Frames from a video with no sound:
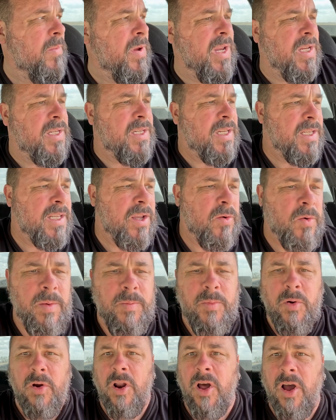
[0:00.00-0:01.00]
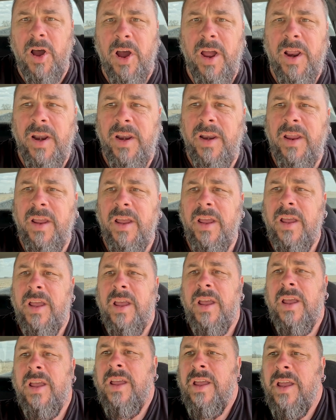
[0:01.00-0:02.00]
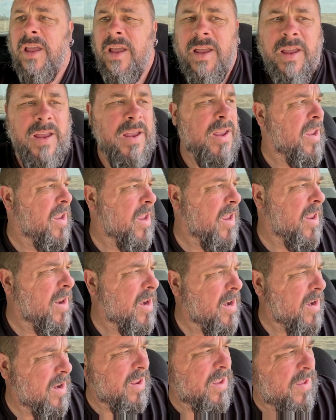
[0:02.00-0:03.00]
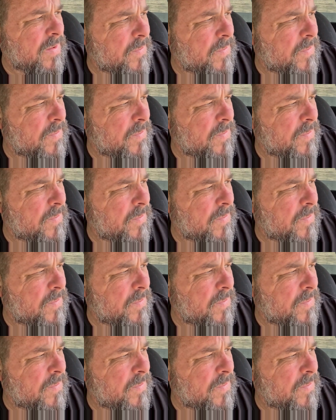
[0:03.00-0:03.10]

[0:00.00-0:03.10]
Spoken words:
pieces that we put on, and